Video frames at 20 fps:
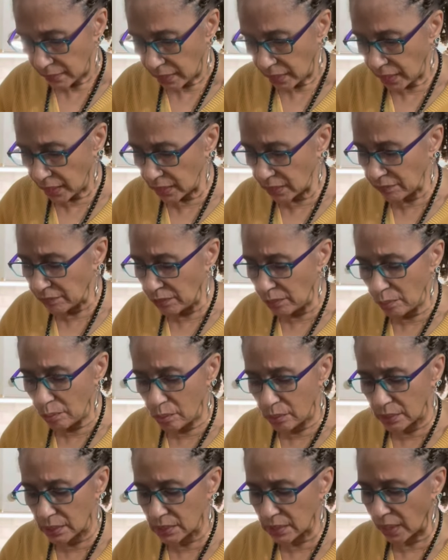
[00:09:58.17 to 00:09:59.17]
And if you
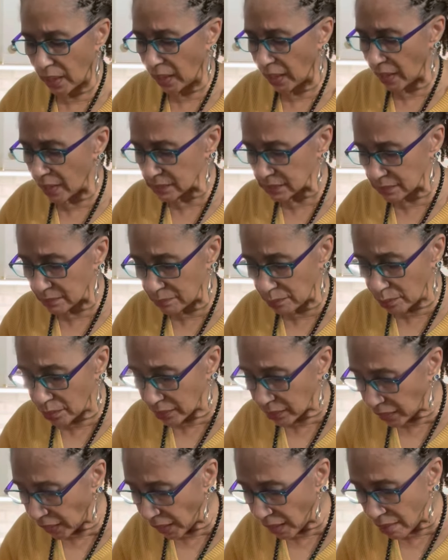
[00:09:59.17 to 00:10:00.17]
wanted to add some more
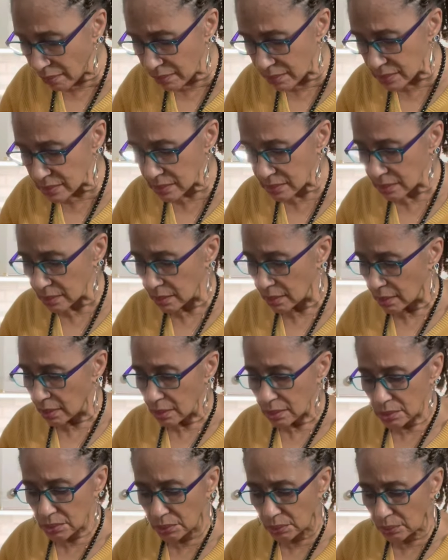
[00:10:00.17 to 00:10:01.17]
carrots
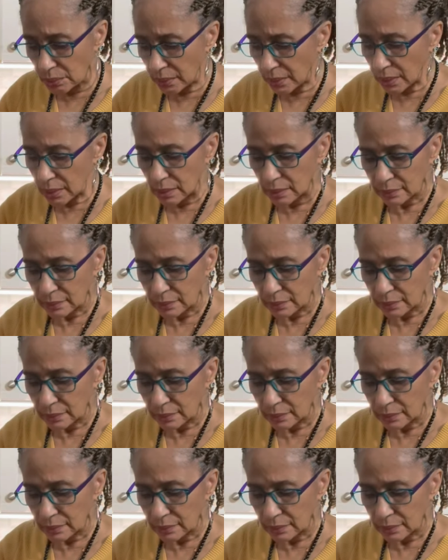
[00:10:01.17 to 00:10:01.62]
to it,